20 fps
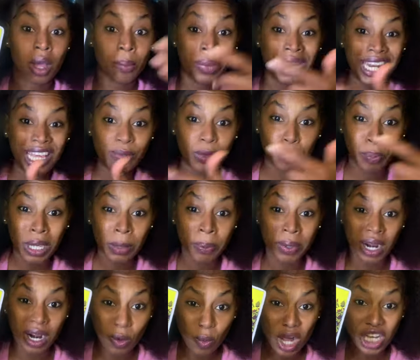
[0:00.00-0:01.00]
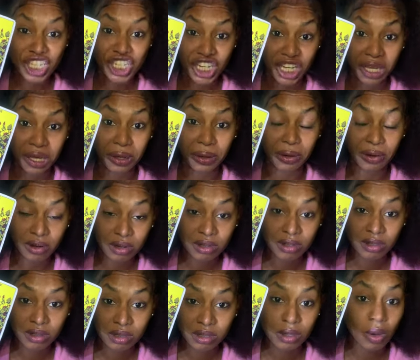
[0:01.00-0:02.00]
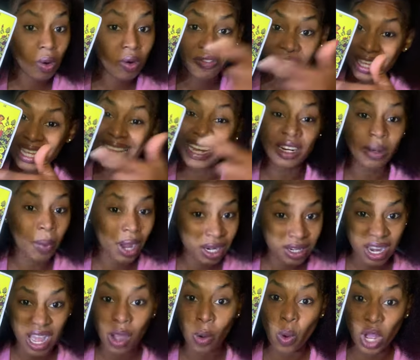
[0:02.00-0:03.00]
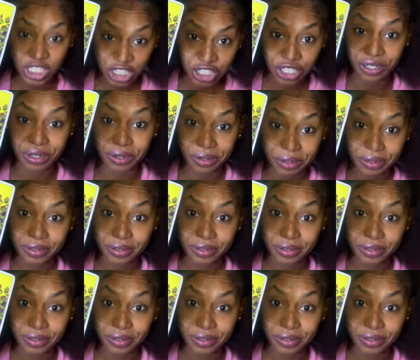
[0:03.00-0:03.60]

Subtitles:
believe me, people are watching you. Don't feel like nobody now watch you.